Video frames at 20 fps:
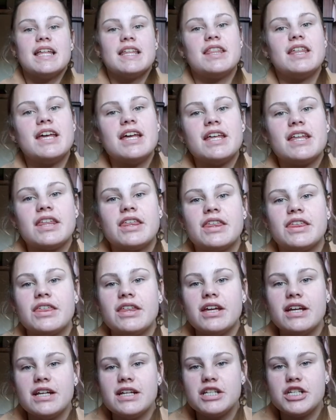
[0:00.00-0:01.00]
the
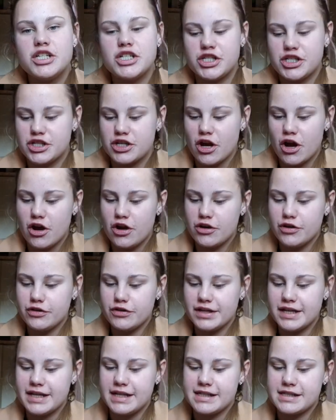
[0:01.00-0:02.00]
third show
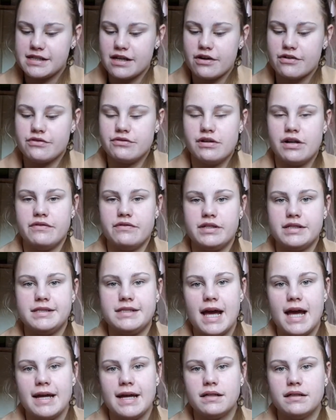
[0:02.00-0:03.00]
is
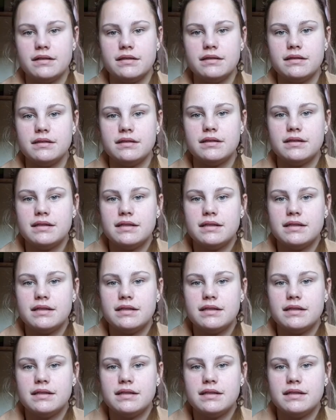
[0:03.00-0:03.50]
Riverdale.